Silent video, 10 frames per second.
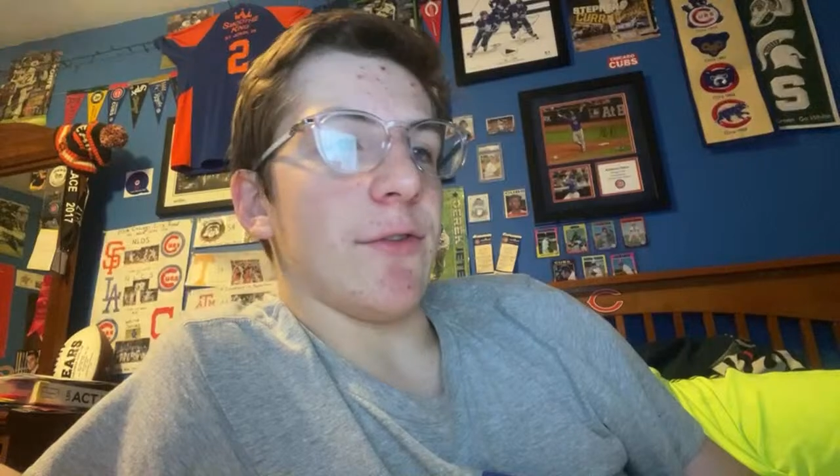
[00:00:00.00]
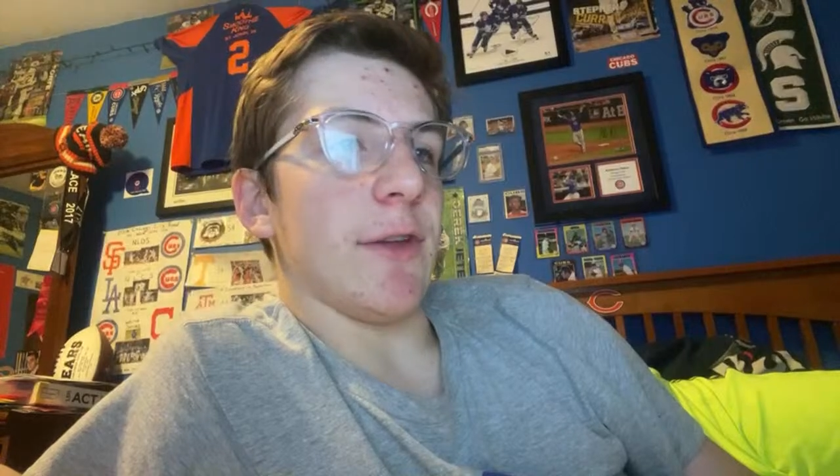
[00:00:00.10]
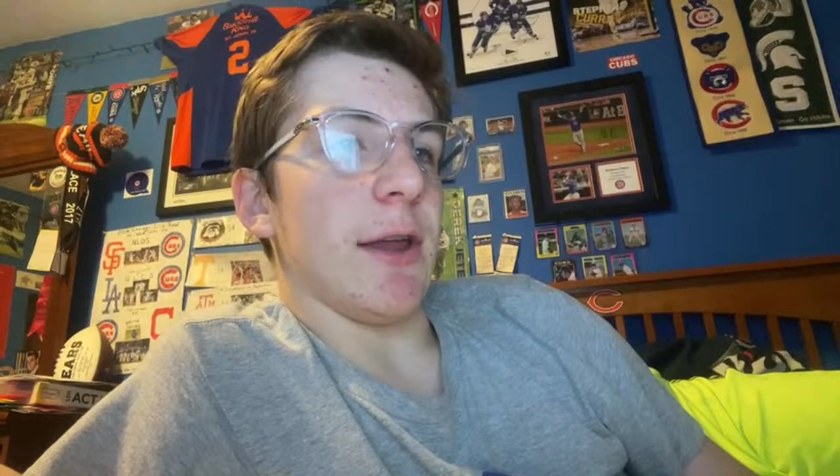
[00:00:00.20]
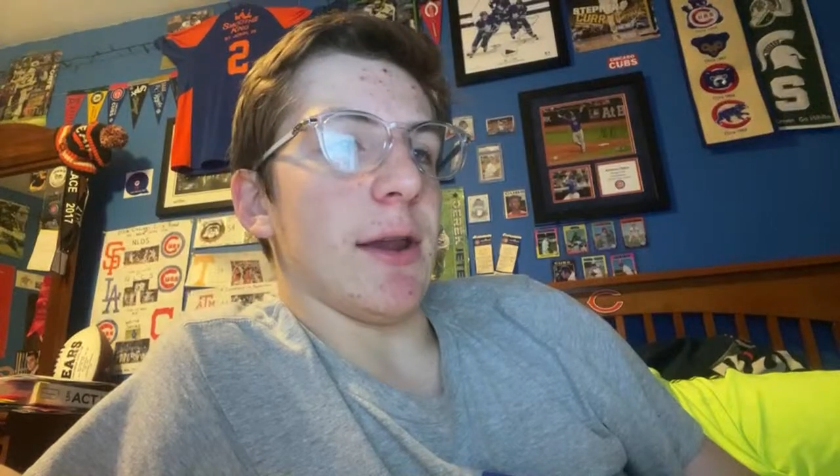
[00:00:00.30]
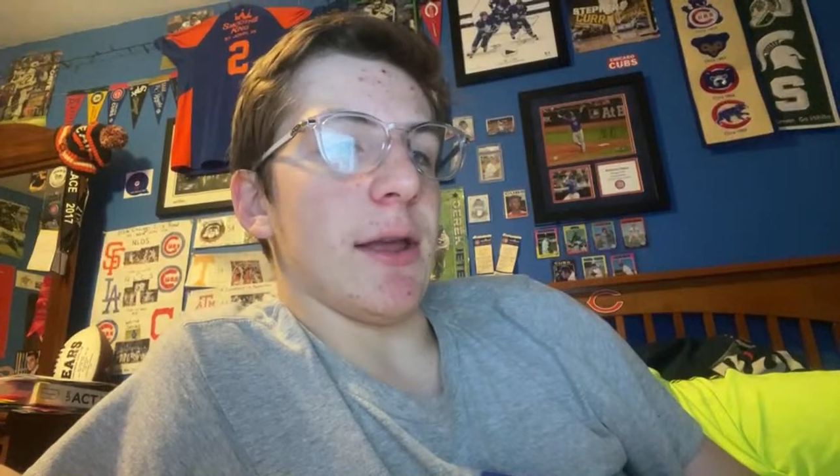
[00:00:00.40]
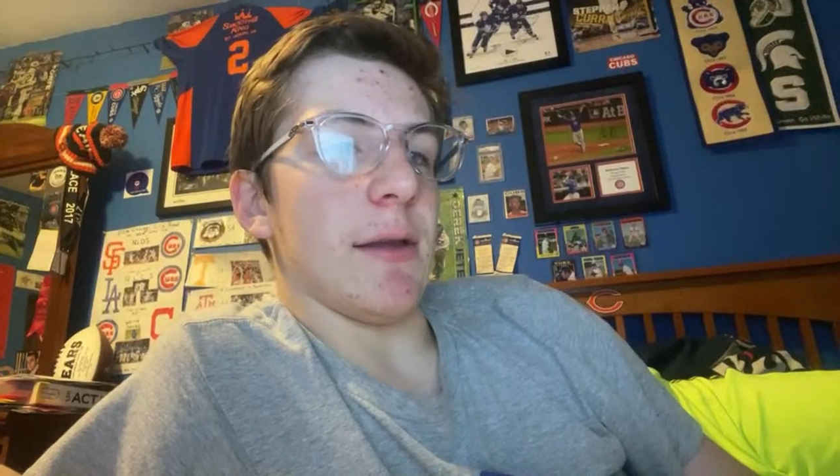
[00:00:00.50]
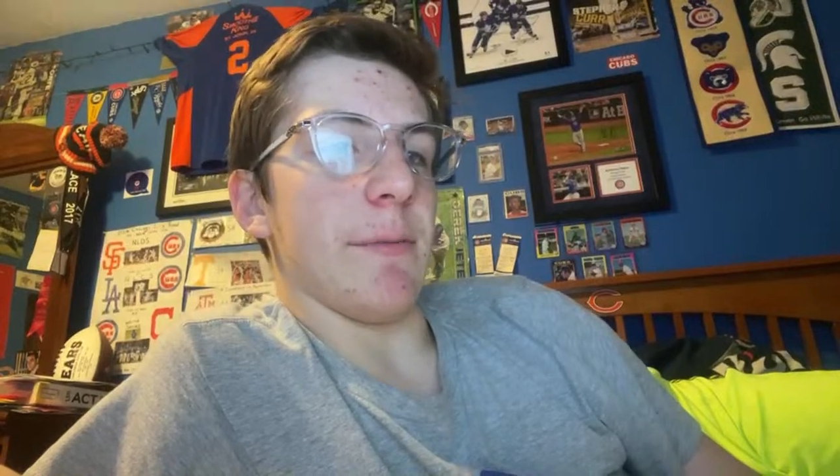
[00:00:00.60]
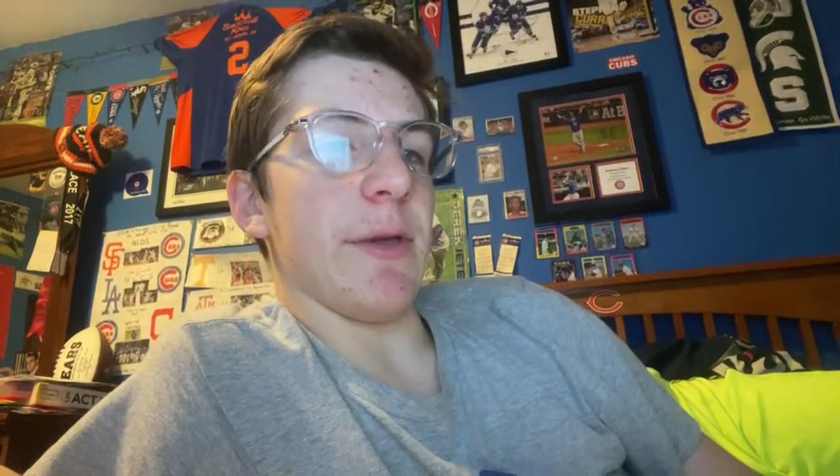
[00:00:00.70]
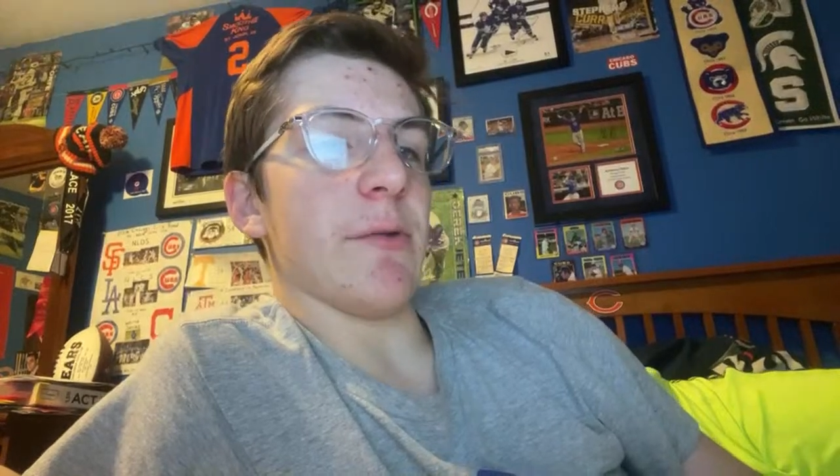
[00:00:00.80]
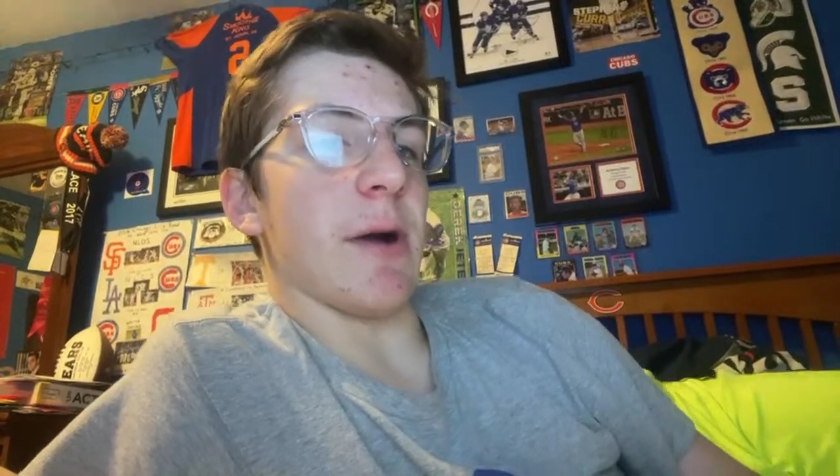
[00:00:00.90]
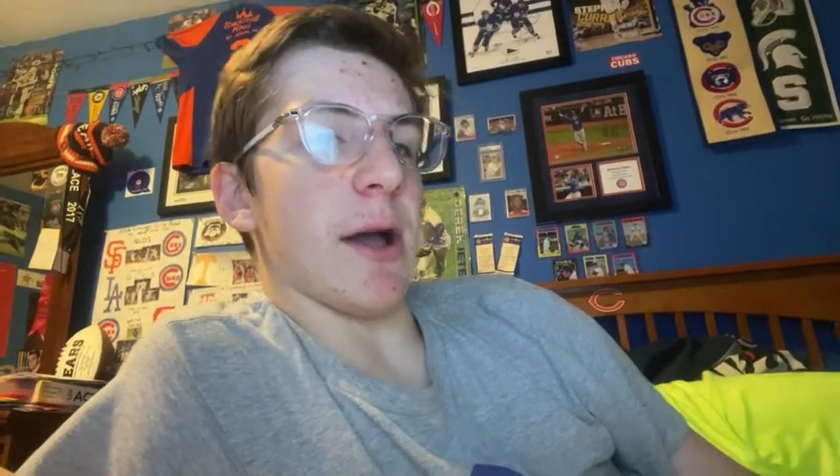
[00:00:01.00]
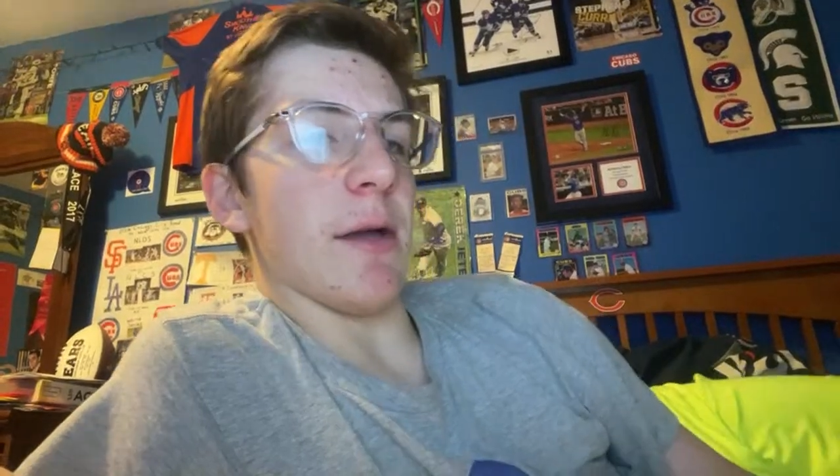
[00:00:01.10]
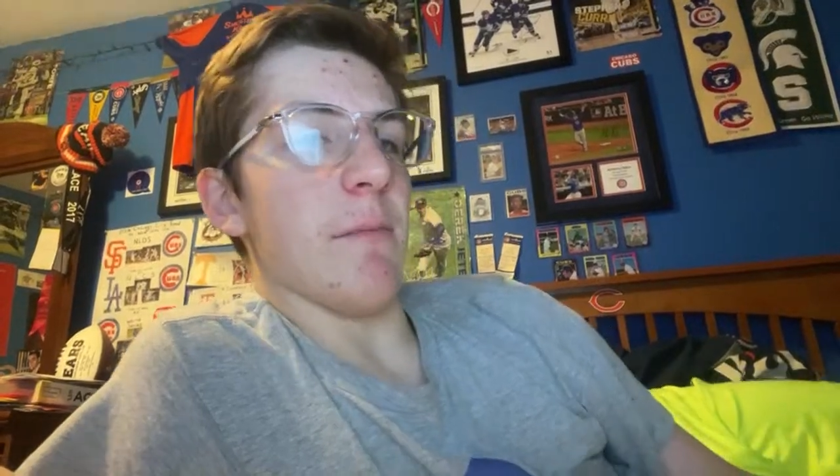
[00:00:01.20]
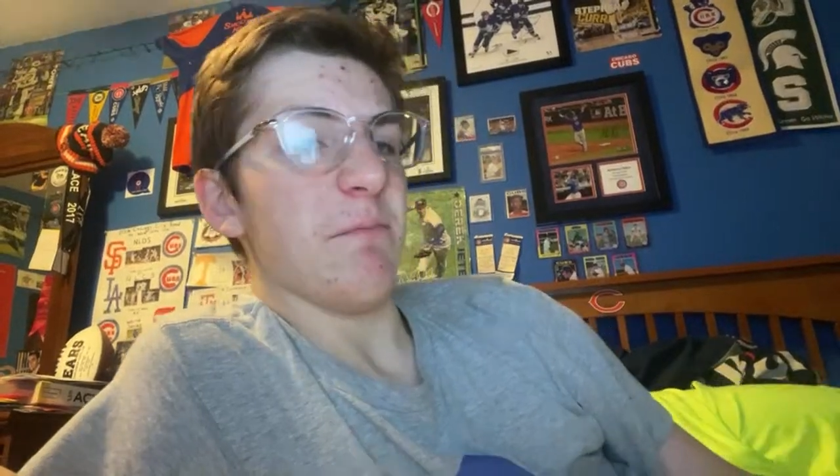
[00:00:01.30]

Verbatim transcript: seed and BYU.